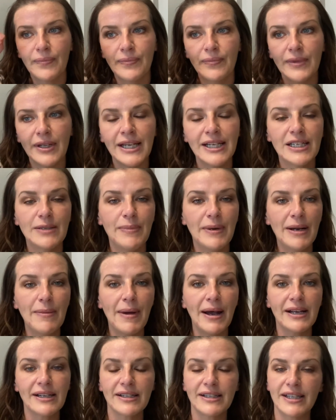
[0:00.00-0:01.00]
it's been
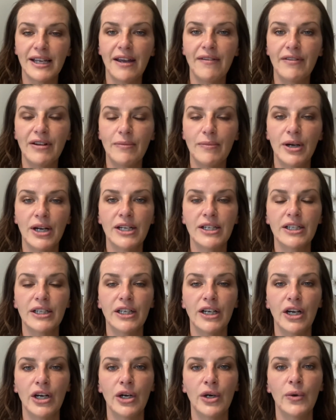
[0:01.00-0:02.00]
about 7 months
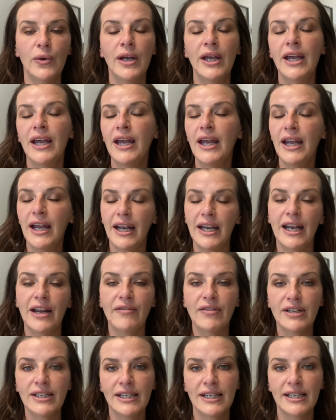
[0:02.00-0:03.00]
ago, and
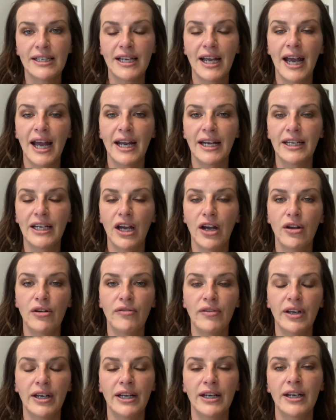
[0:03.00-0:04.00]
ever since I had
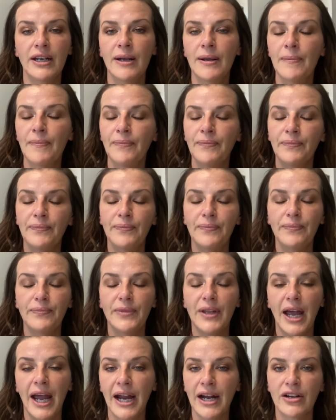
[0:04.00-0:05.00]
COVID,
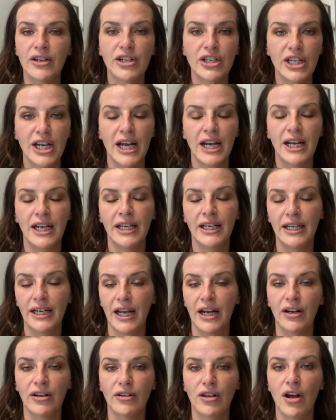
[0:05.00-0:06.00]
the hair shedding and
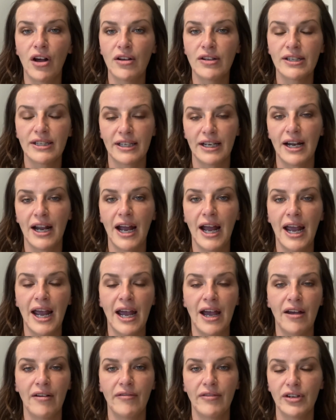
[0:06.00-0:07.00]
hair loss that I
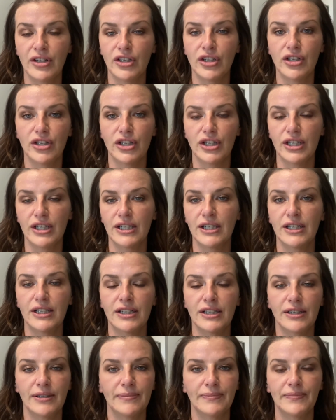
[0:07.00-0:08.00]
have is
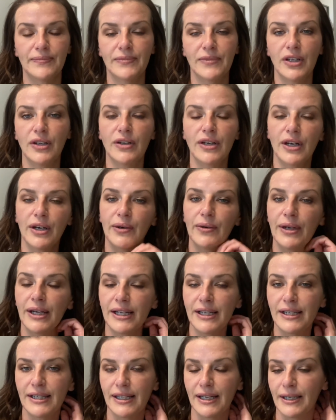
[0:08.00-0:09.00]
just, you know,
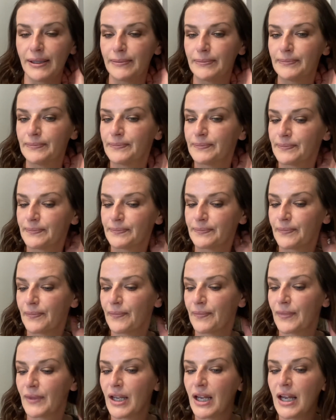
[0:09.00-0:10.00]

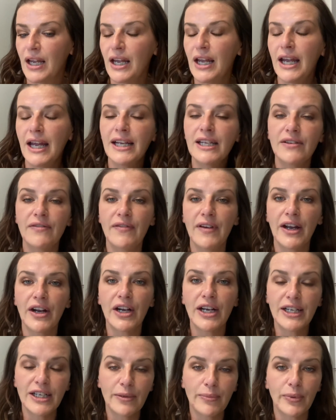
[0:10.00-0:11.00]
it's
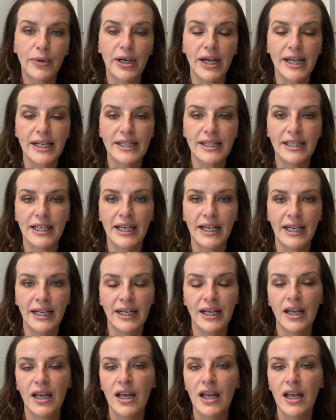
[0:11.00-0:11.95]
very depressing.